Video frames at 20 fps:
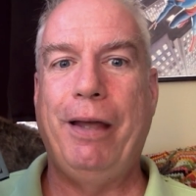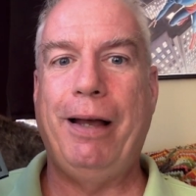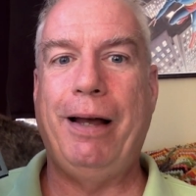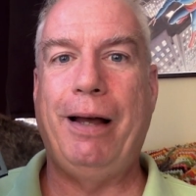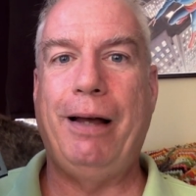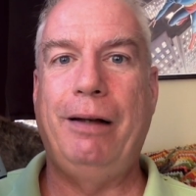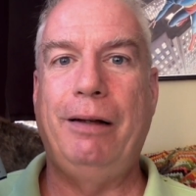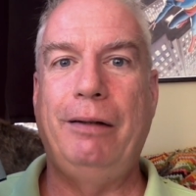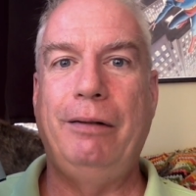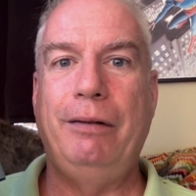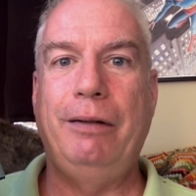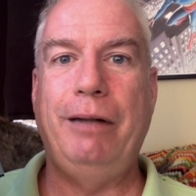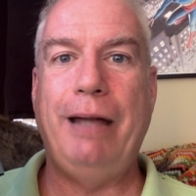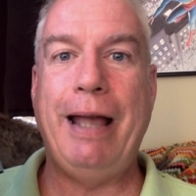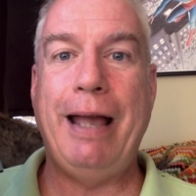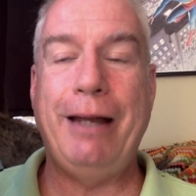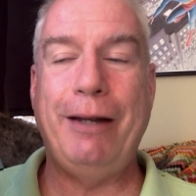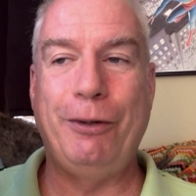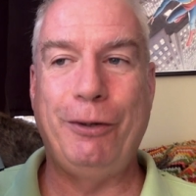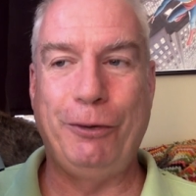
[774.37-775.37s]
Uh,
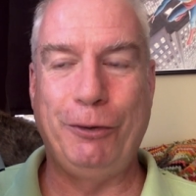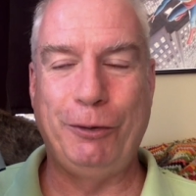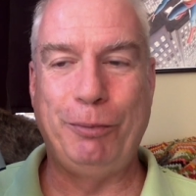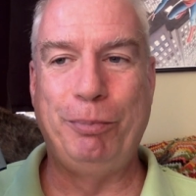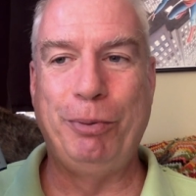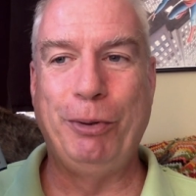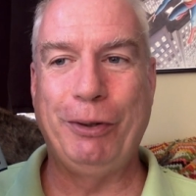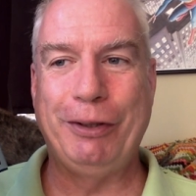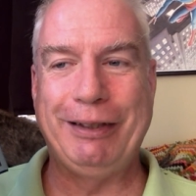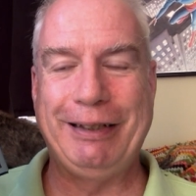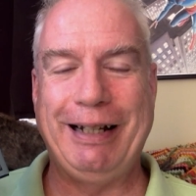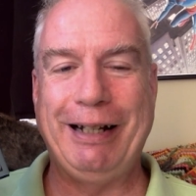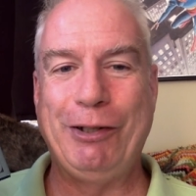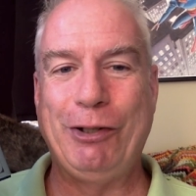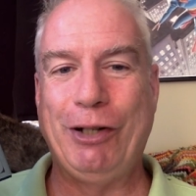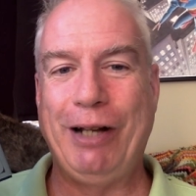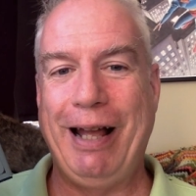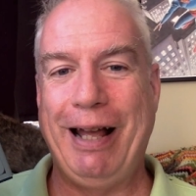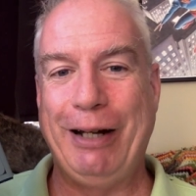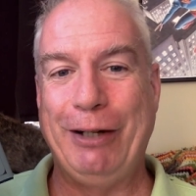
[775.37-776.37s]
editors, book
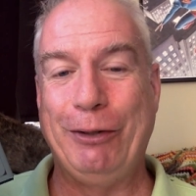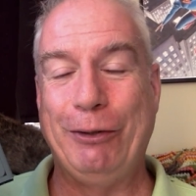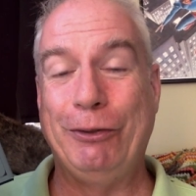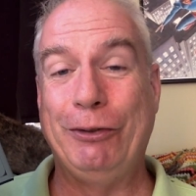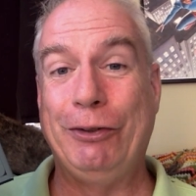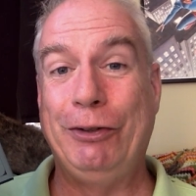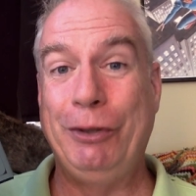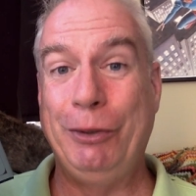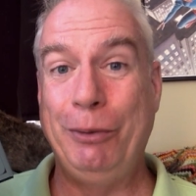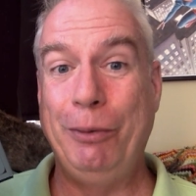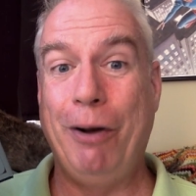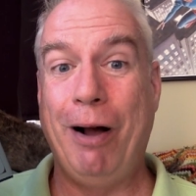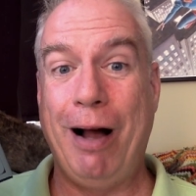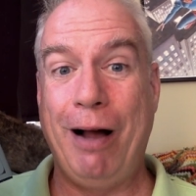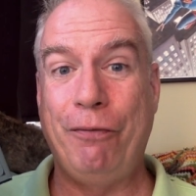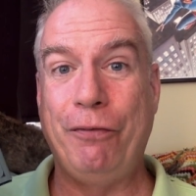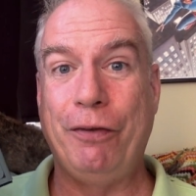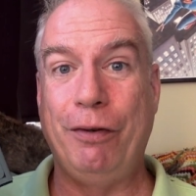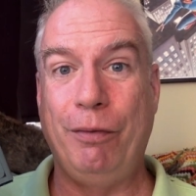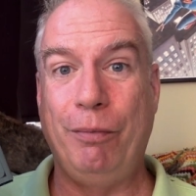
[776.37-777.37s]
section editors, do
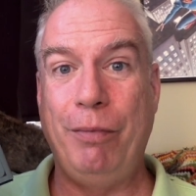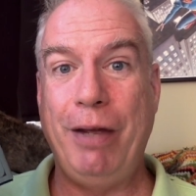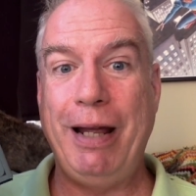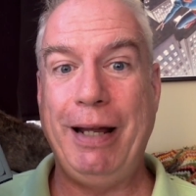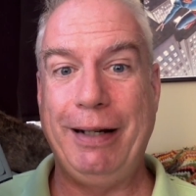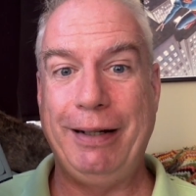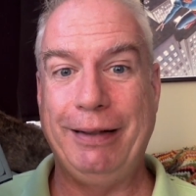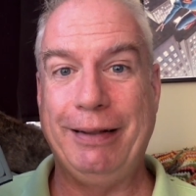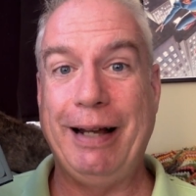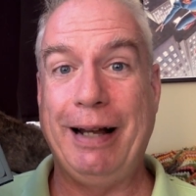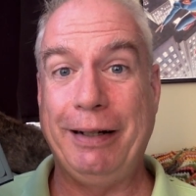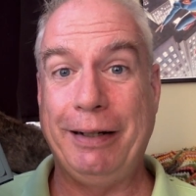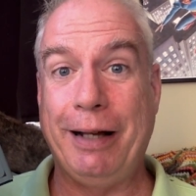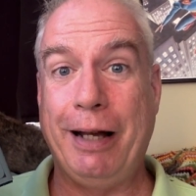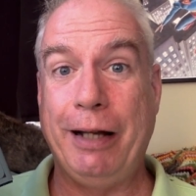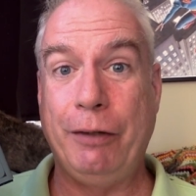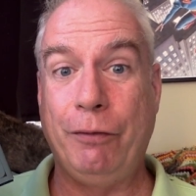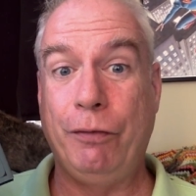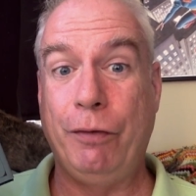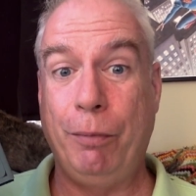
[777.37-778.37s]
often make that
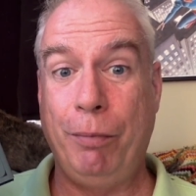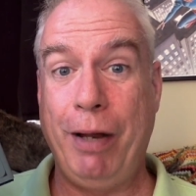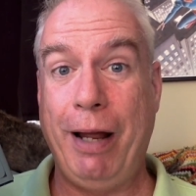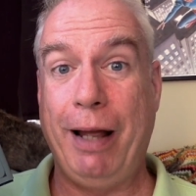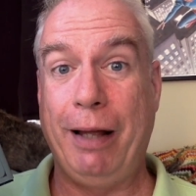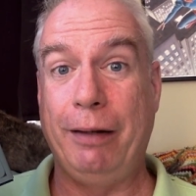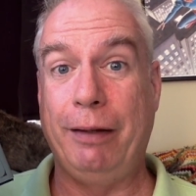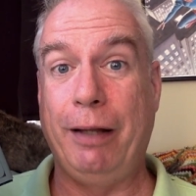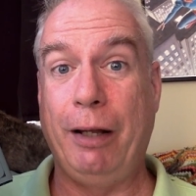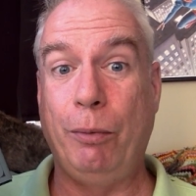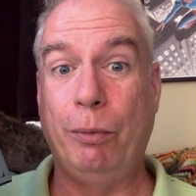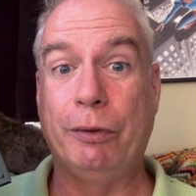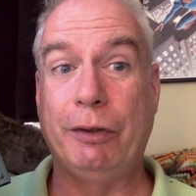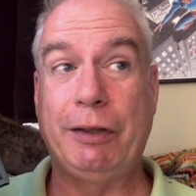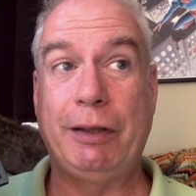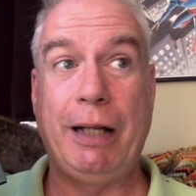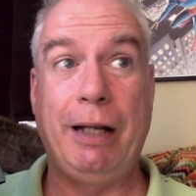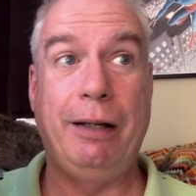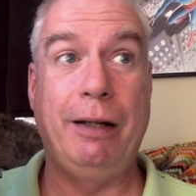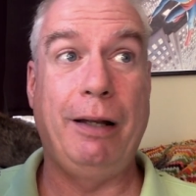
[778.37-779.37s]
kind of demand. They will
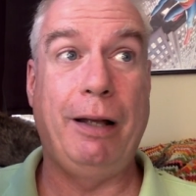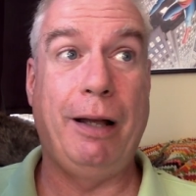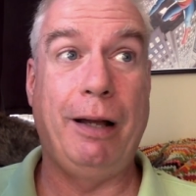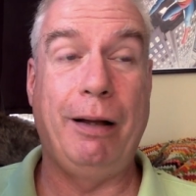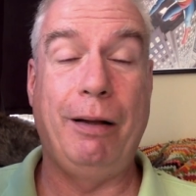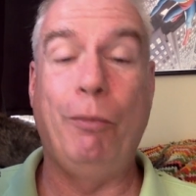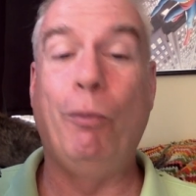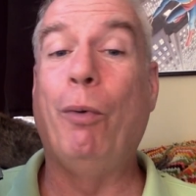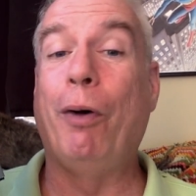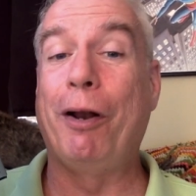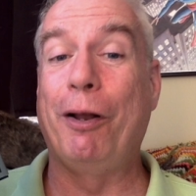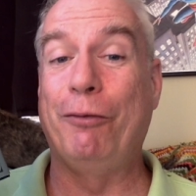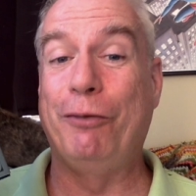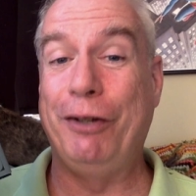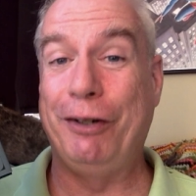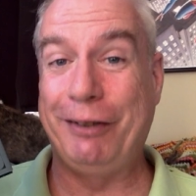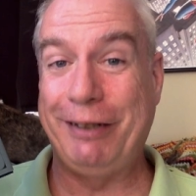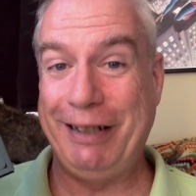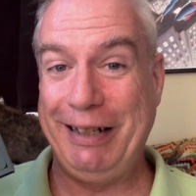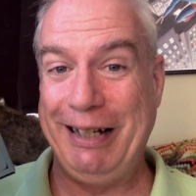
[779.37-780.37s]
send uh, one of
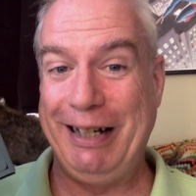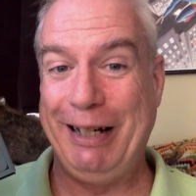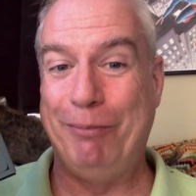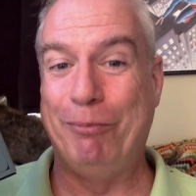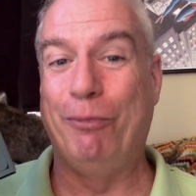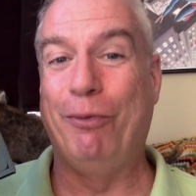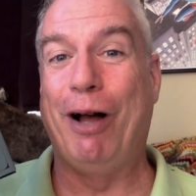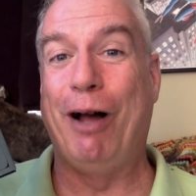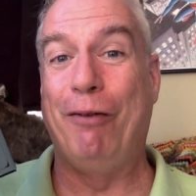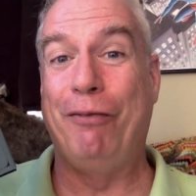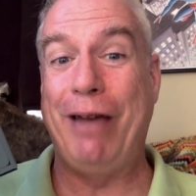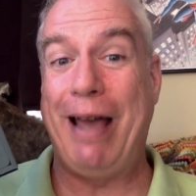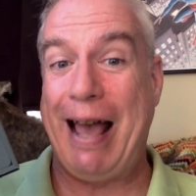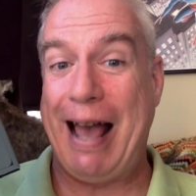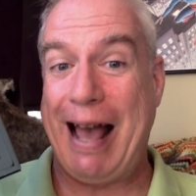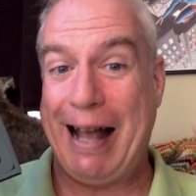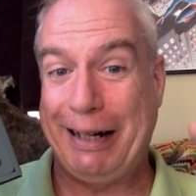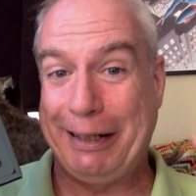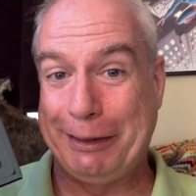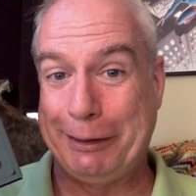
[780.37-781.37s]
their team of
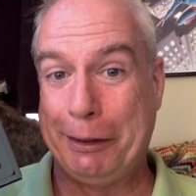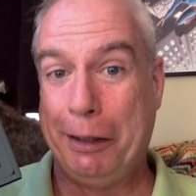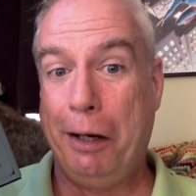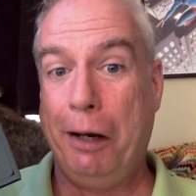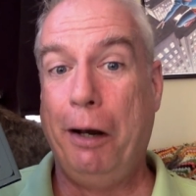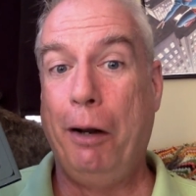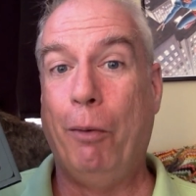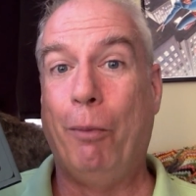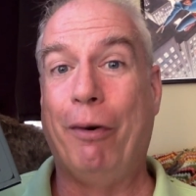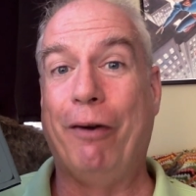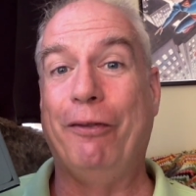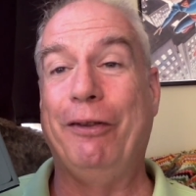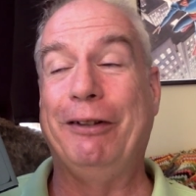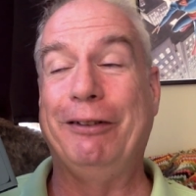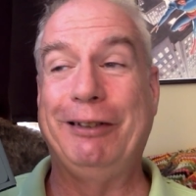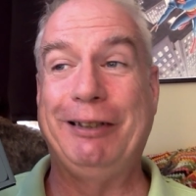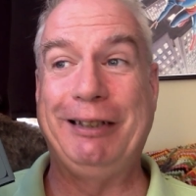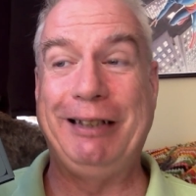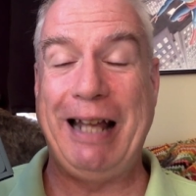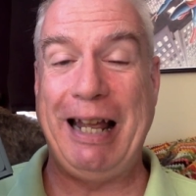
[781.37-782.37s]
hacks, one of
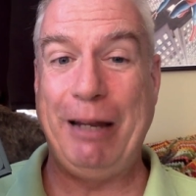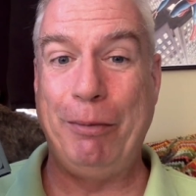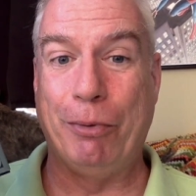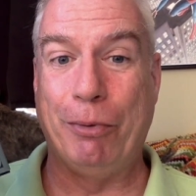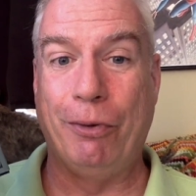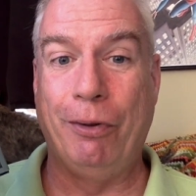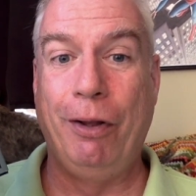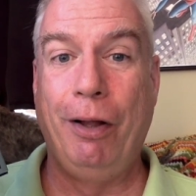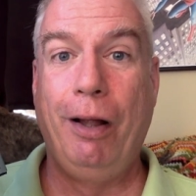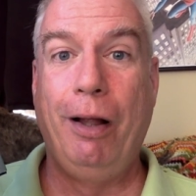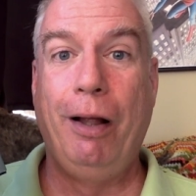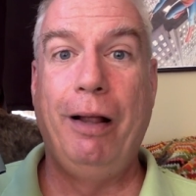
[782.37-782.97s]
their stable.